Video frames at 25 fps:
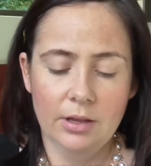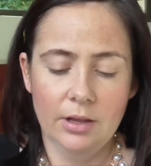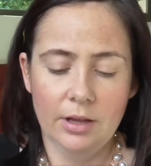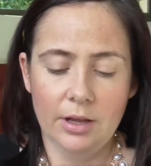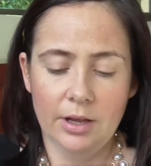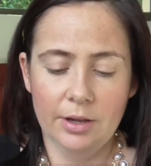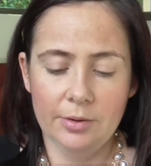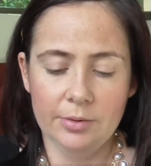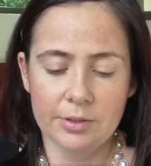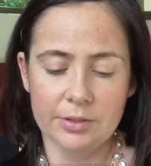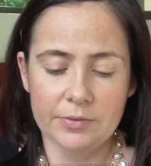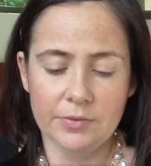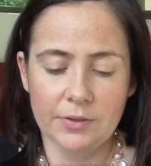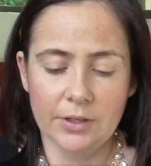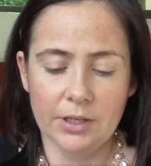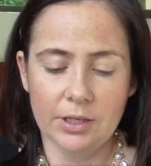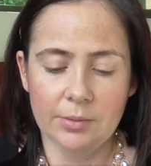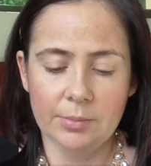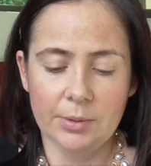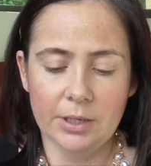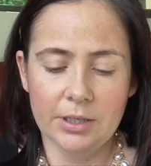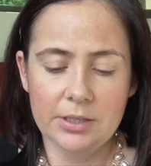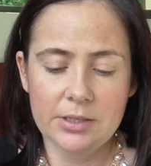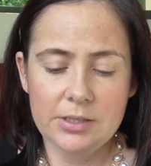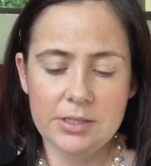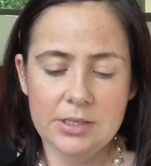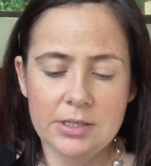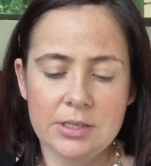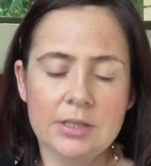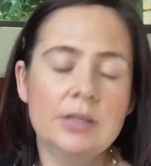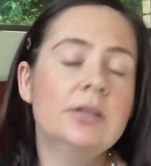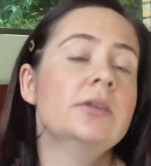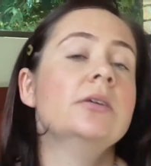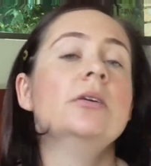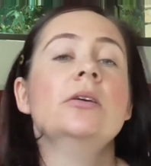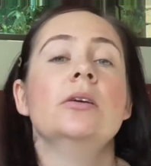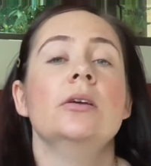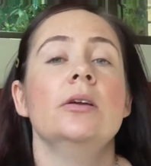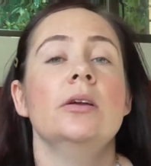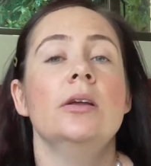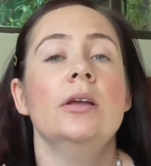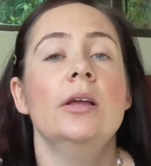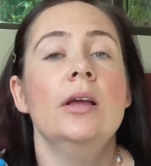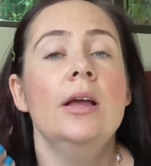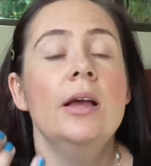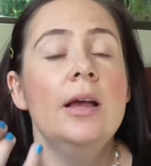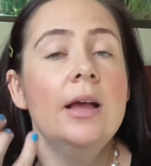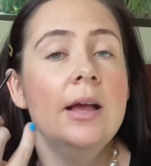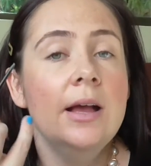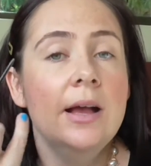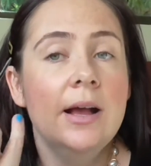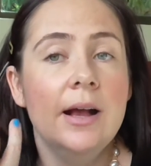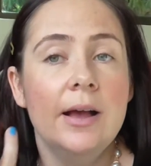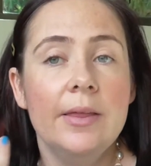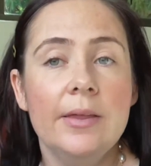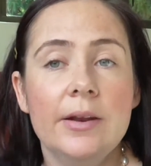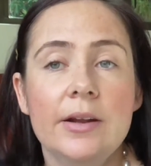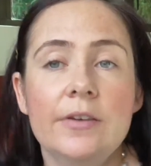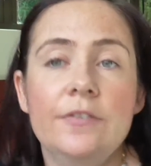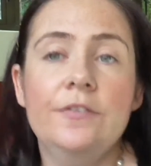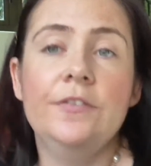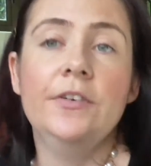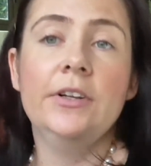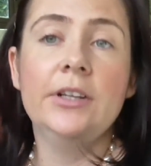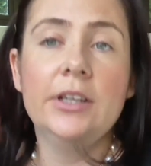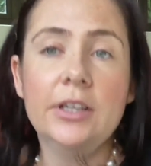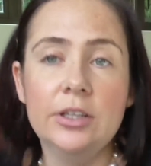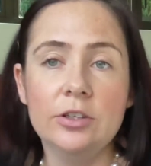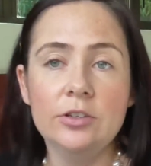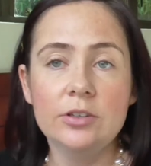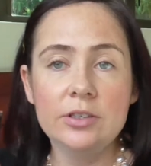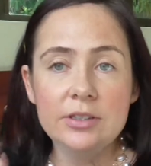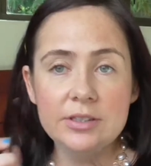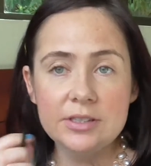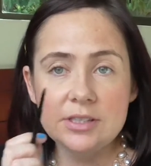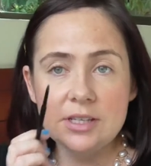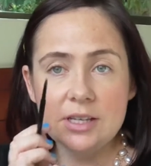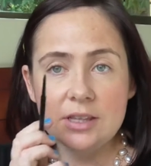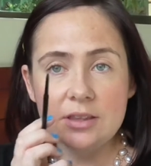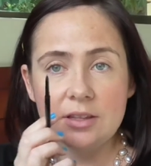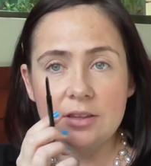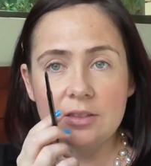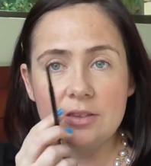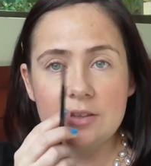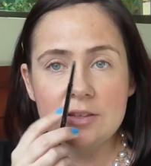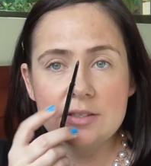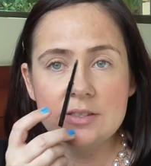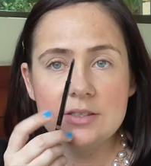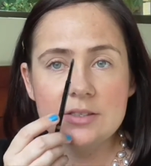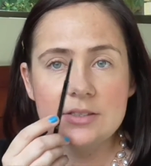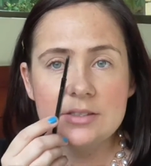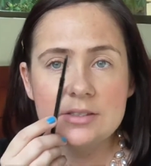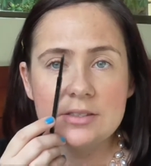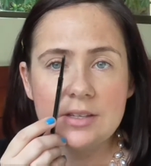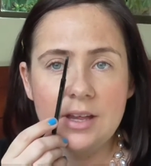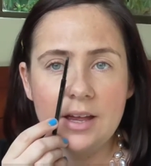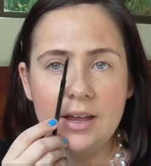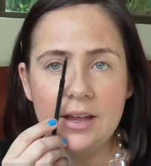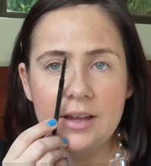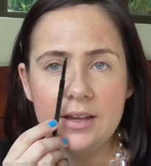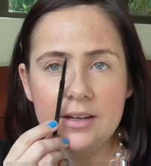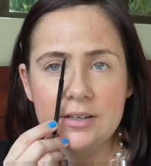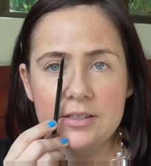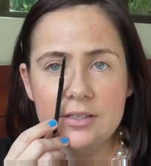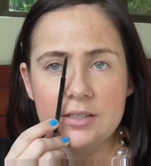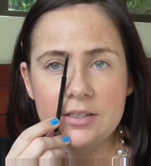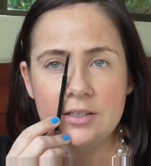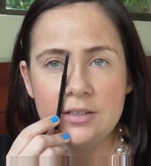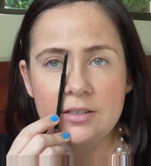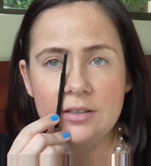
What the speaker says: I always forget about it. And then I fill in. You can see that this side,